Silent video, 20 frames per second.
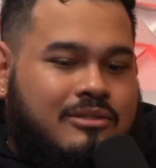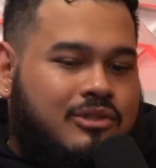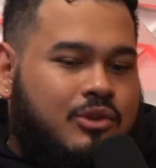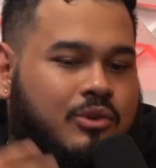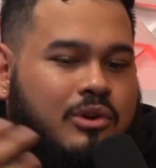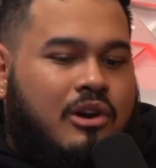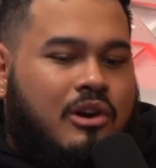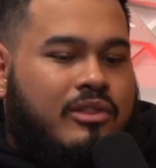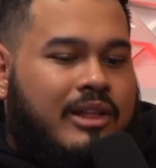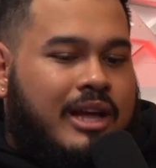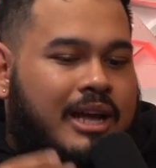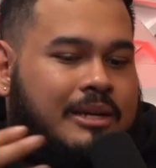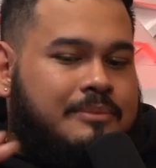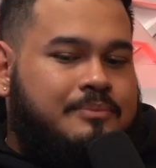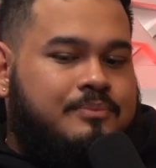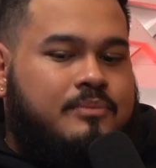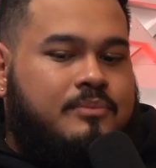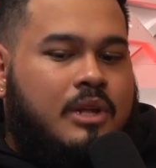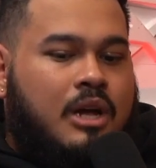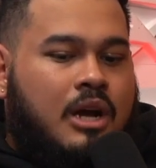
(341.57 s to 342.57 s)
Doing all
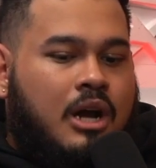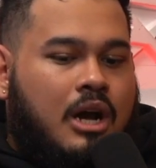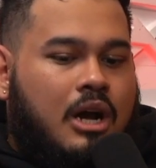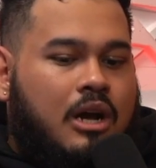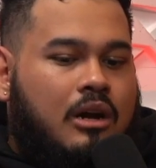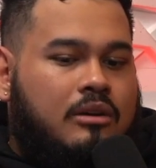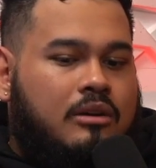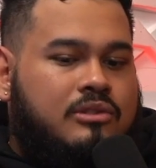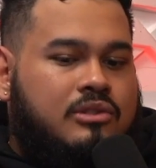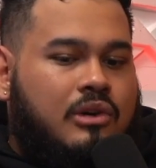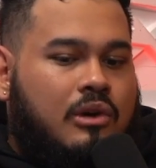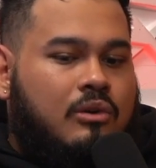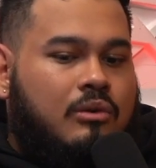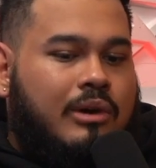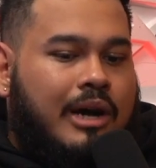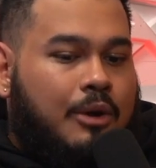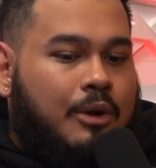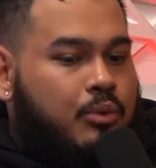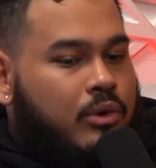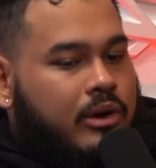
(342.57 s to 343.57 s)
that, uh, so
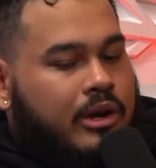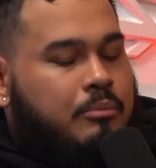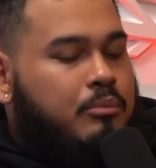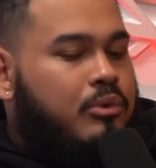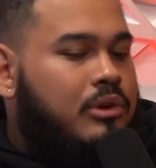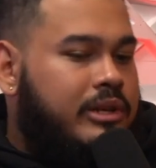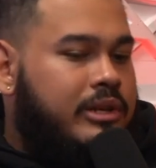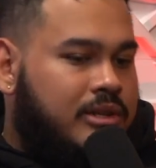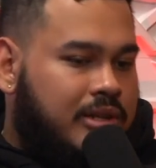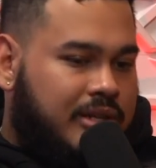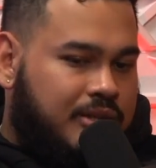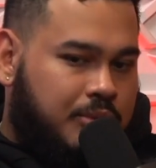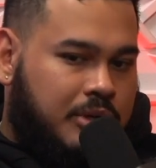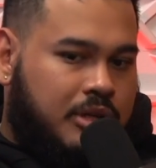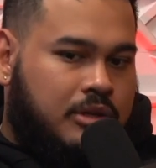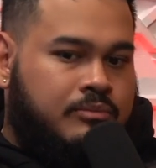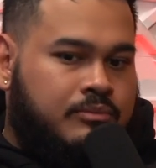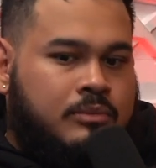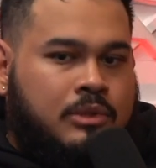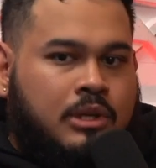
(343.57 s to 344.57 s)
I work in Brilliant as
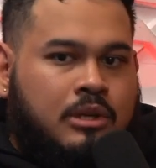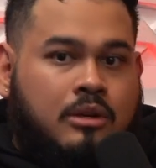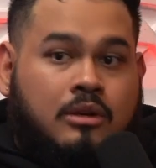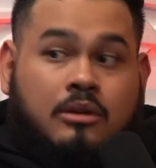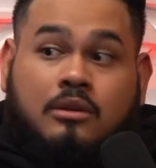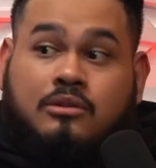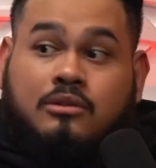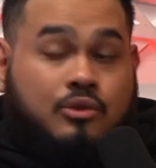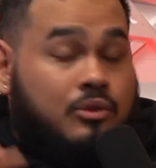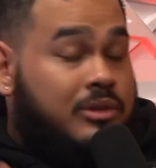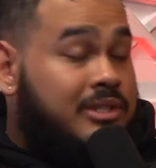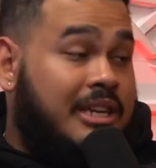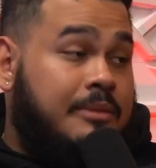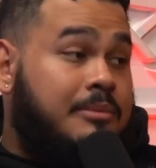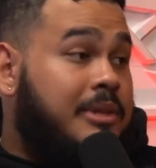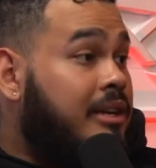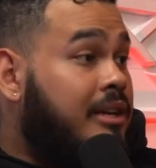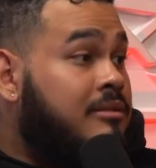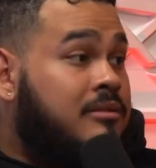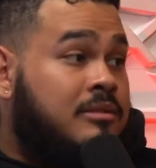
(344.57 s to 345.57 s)
well do the
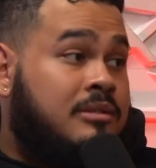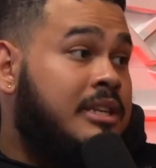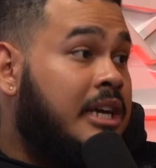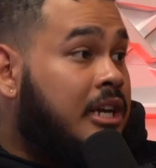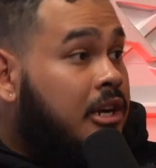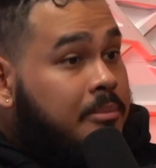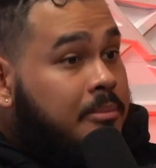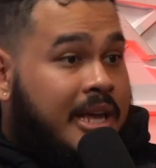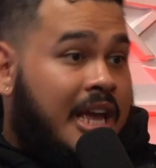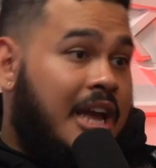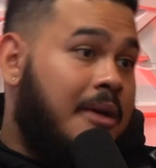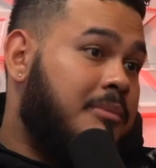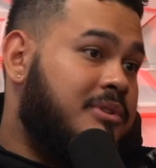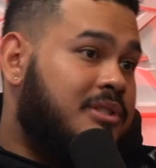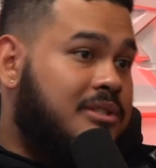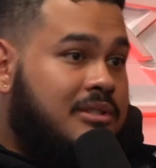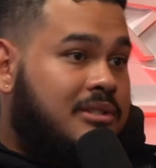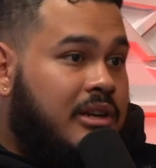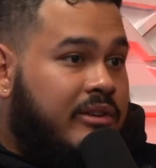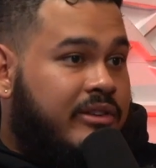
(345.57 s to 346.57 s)
same thing. Set up
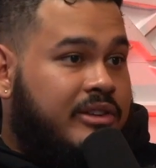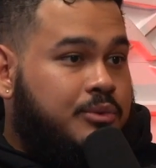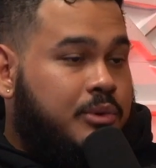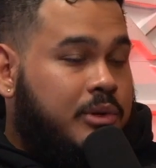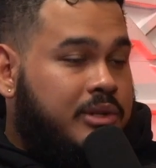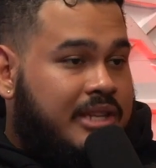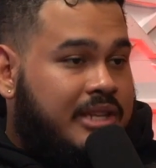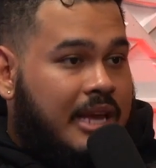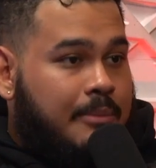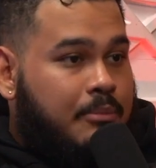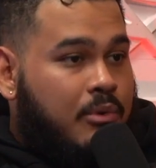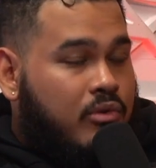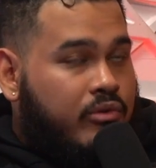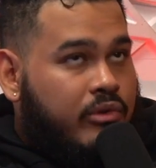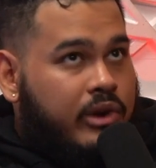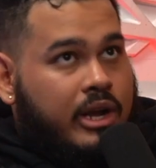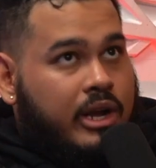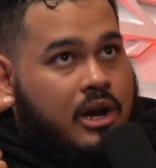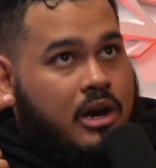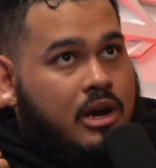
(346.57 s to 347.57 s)
cameras and stuff because we tape
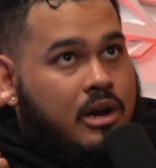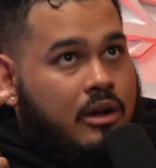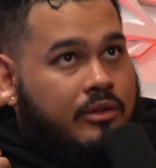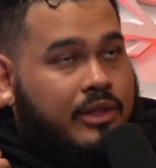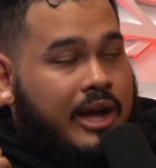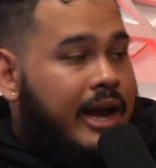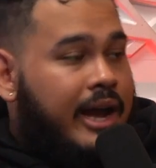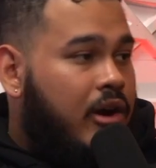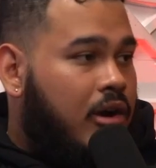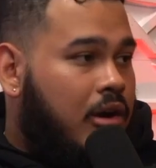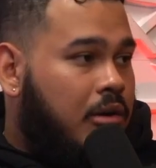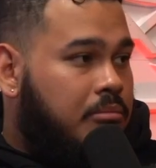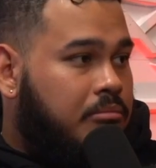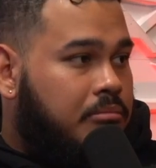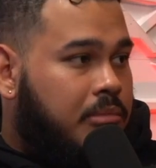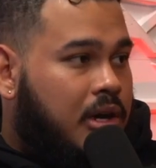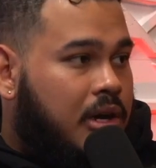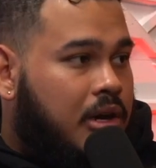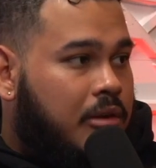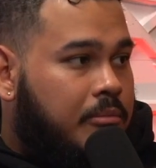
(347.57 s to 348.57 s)
over at uh, the iHeart
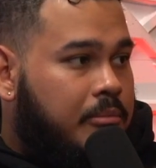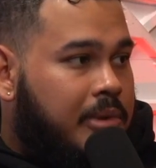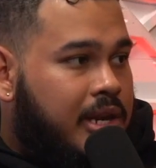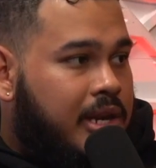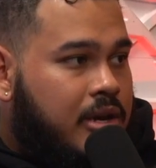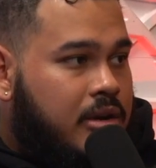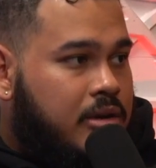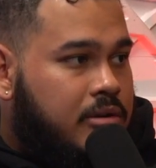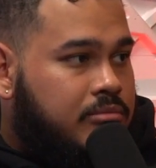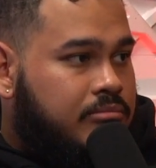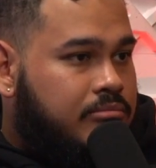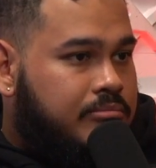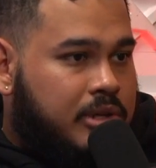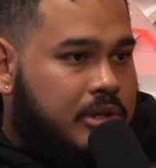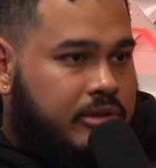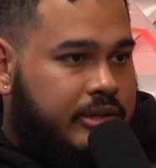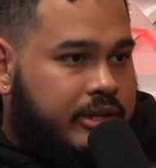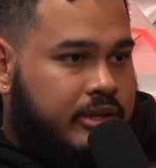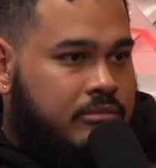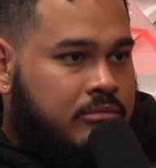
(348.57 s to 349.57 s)
uh, Media
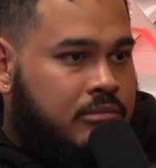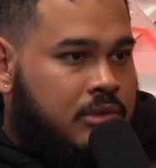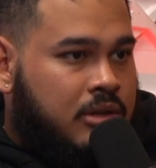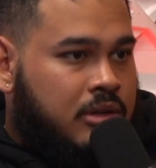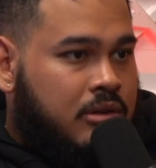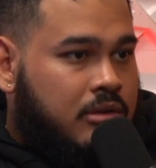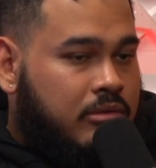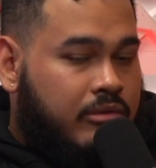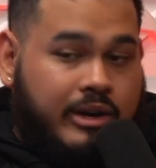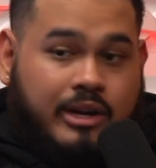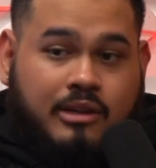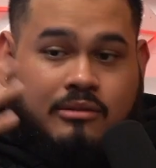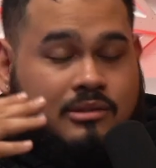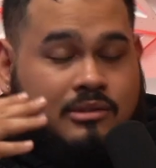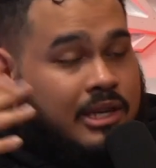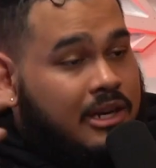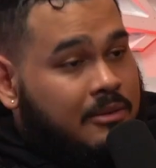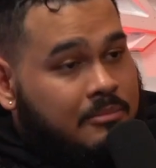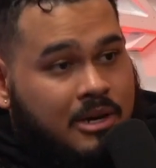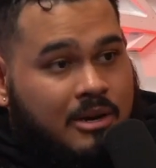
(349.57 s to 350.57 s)
building, mm-hmm. right?
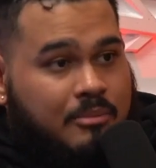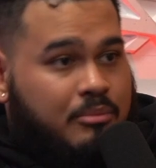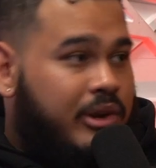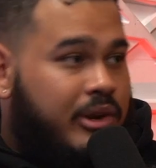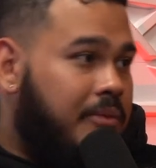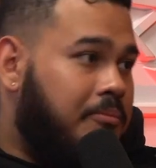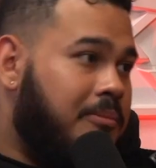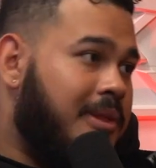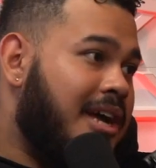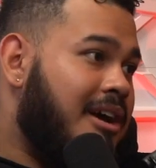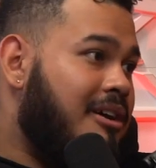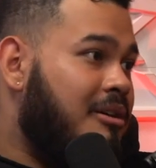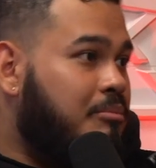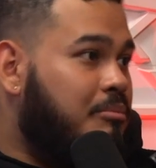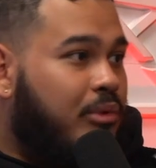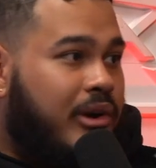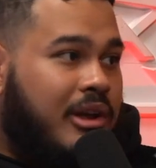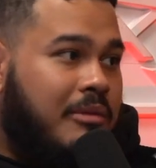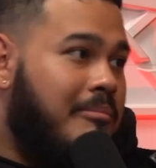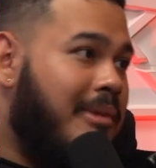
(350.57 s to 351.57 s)
Set them up, bring them
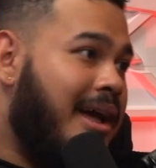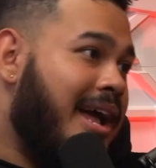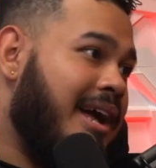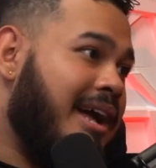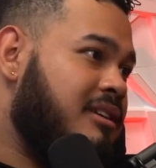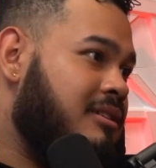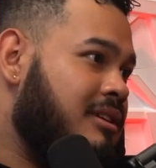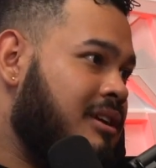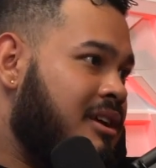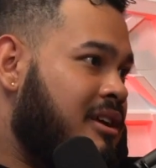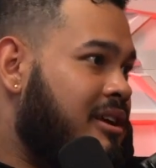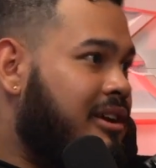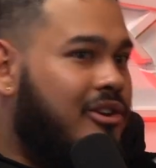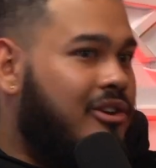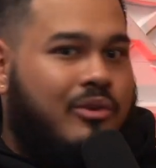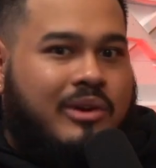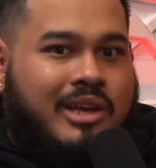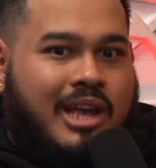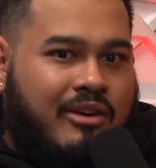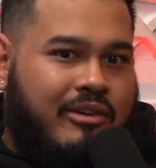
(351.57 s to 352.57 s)
down, bring them back, you
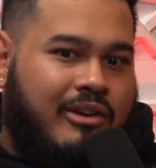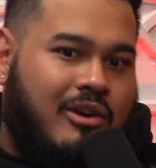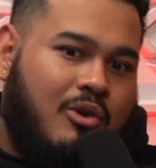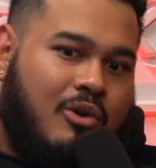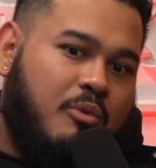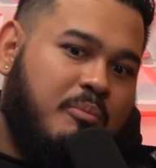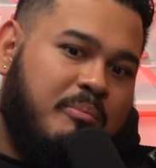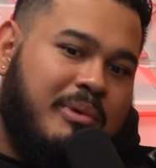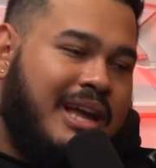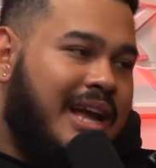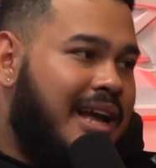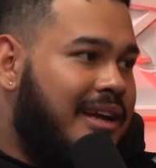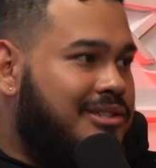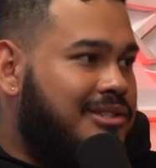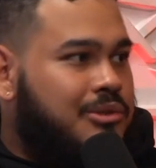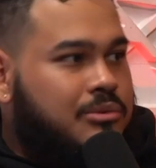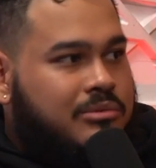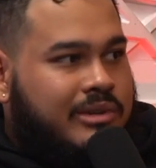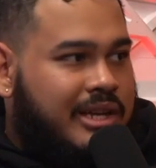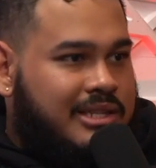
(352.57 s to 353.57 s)
know, and carry a whole big ass
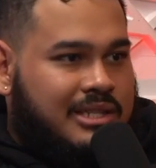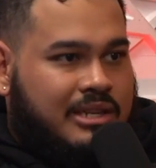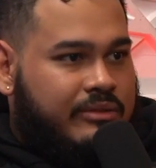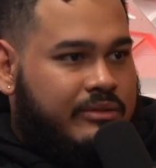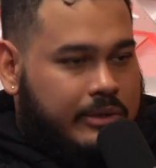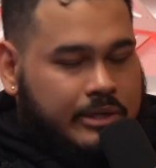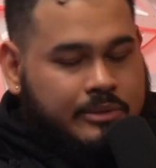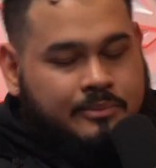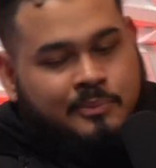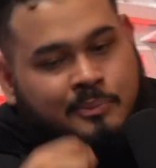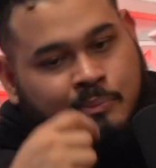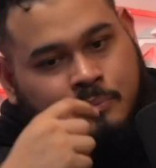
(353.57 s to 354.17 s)
suitcase everywhere.